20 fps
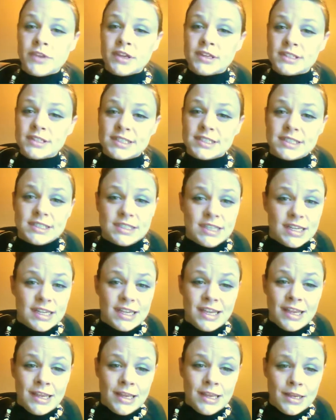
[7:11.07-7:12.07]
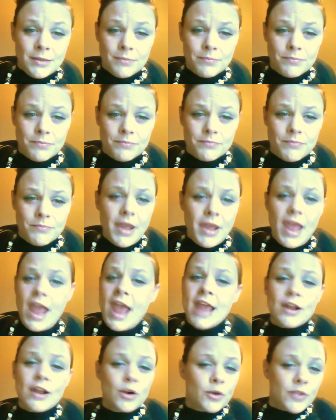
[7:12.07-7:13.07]
sticky
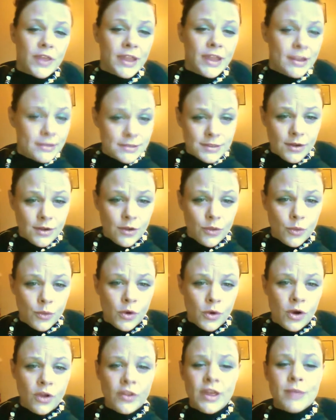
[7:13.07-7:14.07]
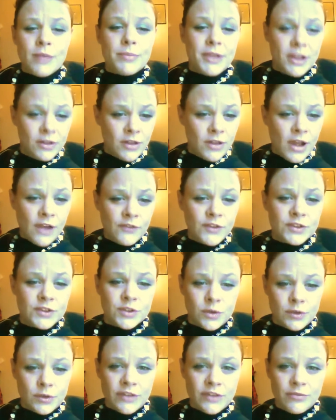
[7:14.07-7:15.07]
hanger things on the wall that peel off and
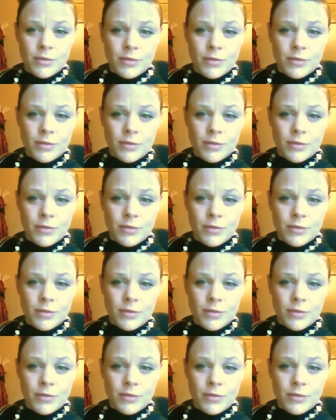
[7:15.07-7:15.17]
don't leave